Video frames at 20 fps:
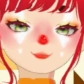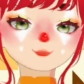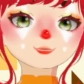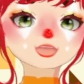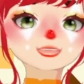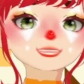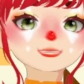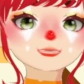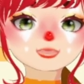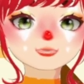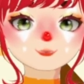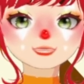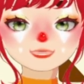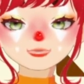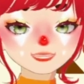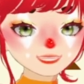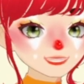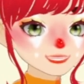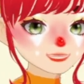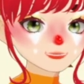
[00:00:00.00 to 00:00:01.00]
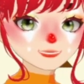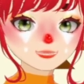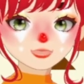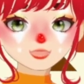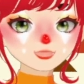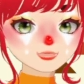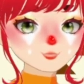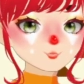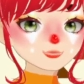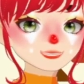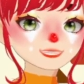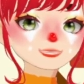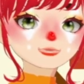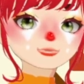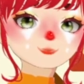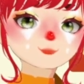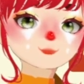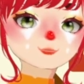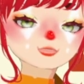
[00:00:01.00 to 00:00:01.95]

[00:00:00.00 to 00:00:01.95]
and anime and Sailor Moon, and